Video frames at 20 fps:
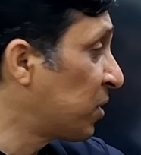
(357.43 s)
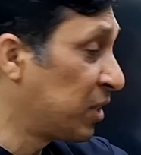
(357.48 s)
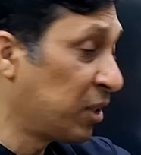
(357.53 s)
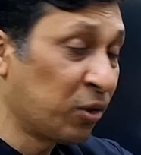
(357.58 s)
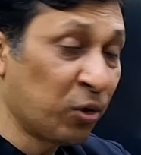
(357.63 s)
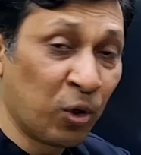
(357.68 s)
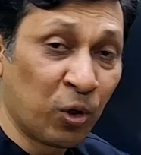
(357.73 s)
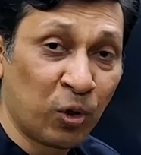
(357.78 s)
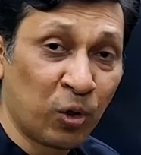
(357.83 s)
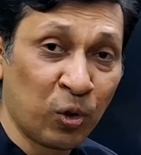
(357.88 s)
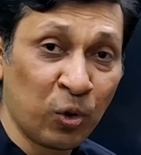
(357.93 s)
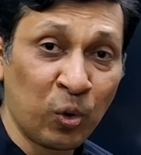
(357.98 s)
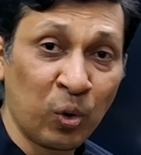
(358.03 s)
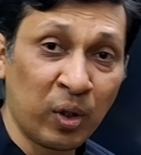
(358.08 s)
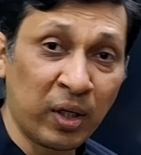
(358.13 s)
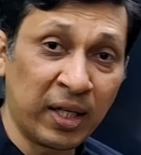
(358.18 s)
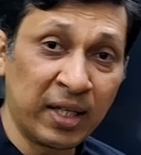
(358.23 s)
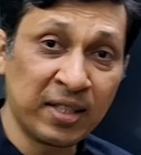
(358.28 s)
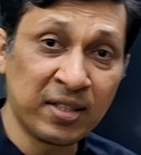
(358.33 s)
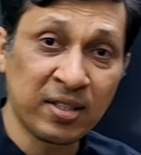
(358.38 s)

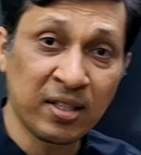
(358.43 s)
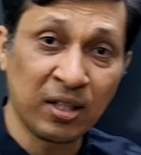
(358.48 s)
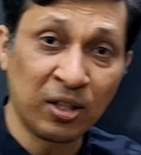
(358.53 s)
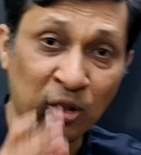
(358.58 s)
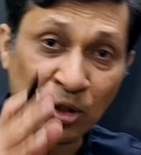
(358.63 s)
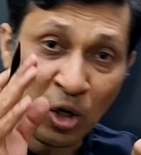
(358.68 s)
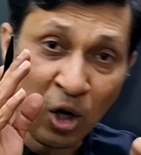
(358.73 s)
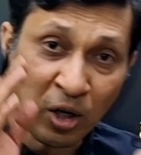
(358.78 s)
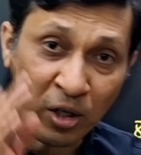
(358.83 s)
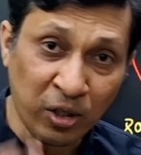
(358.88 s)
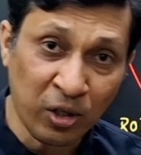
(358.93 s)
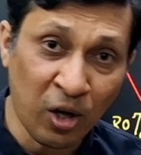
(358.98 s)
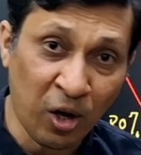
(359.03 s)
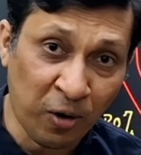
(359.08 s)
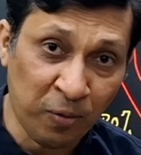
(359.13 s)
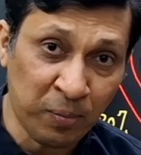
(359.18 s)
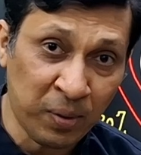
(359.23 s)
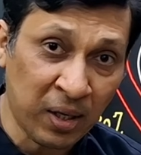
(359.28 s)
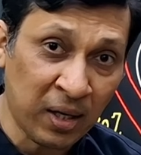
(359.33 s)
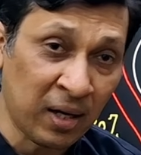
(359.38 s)
CO2 is not
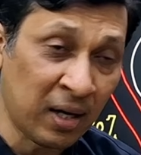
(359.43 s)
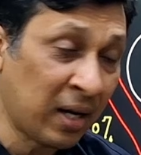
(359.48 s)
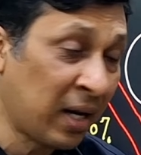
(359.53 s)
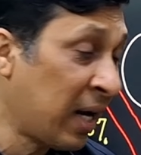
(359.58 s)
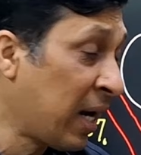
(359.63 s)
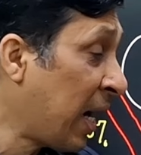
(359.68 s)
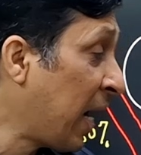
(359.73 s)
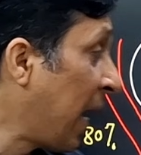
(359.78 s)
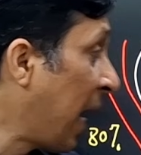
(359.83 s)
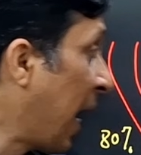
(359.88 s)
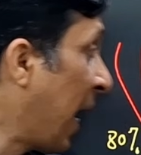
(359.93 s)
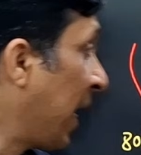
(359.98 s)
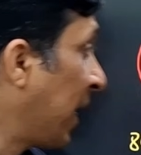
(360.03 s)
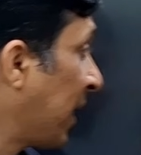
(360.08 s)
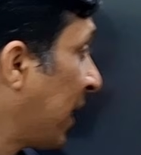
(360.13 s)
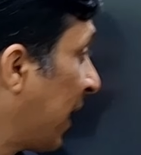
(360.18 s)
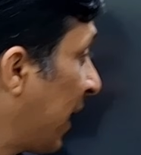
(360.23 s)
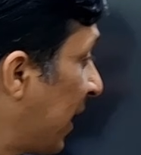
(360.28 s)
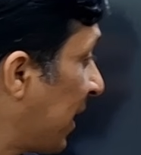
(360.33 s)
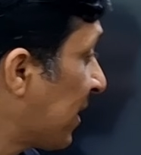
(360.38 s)
normal,
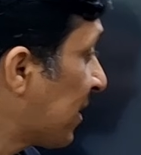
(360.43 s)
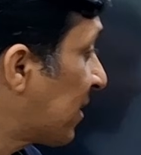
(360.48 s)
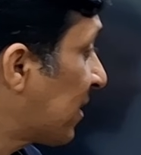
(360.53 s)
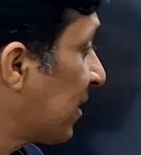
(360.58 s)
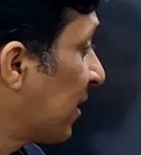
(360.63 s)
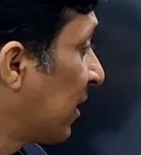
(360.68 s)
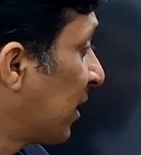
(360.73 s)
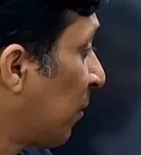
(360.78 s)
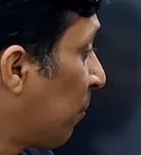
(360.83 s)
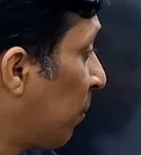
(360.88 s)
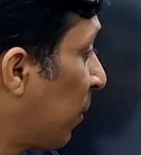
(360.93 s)
and hence the